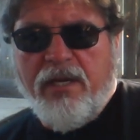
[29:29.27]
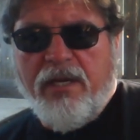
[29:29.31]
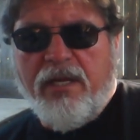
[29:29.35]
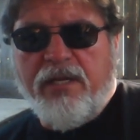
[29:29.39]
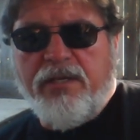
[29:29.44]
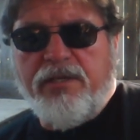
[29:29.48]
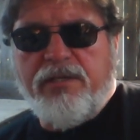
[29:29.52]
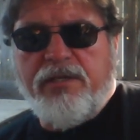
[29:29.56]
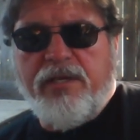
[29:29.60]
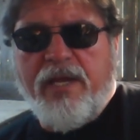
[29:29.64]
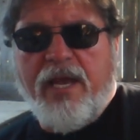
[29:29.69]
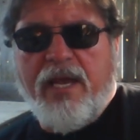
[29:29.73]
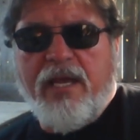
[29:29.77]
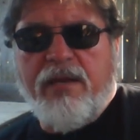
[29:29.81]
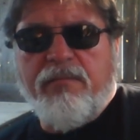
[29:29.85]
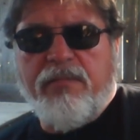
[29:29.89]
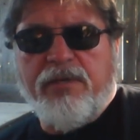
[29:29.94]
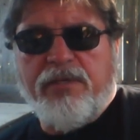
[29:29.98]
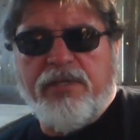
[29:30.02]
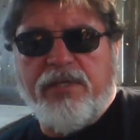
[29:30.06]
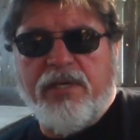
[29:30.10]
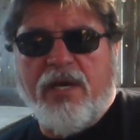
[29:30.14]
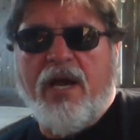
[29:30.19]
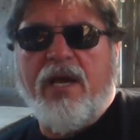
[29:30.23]
and stand
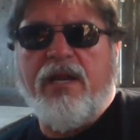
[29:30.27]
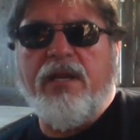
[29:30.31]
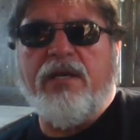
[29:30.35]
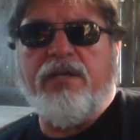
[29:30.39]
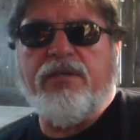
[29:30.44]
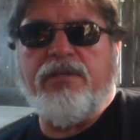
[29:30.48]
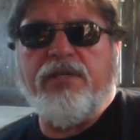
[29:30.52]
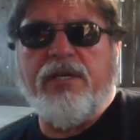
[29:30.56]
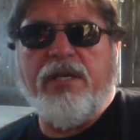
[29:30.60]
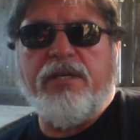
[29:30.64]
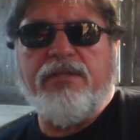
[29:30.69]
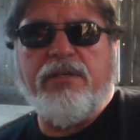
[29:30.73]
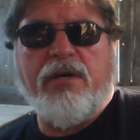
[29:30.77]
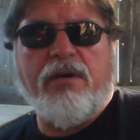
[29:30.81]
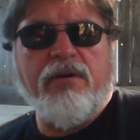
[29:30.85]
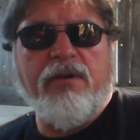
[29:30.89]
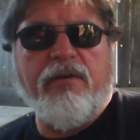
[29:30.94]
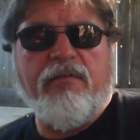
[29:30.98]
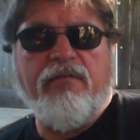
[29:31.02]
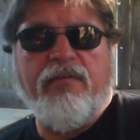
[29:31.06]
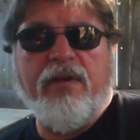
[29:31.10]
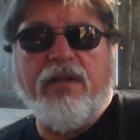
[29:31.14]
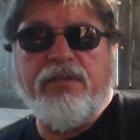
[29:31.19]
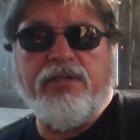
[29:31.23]
beside us as our
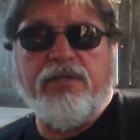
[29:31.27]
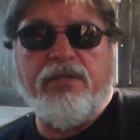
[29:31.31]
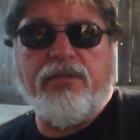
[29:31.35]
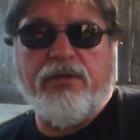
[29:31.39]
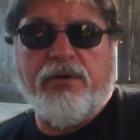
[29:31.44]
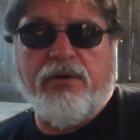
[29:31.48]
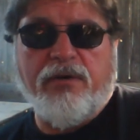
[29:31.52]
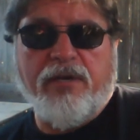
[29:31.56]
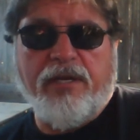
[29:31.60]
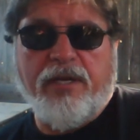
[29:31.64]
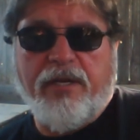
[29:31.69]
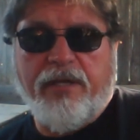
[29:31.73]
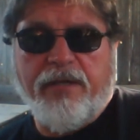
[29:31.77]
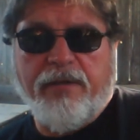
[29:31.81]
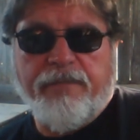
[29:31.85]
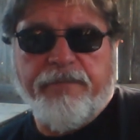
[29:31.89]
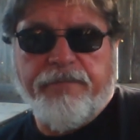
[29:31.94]
defense attorney.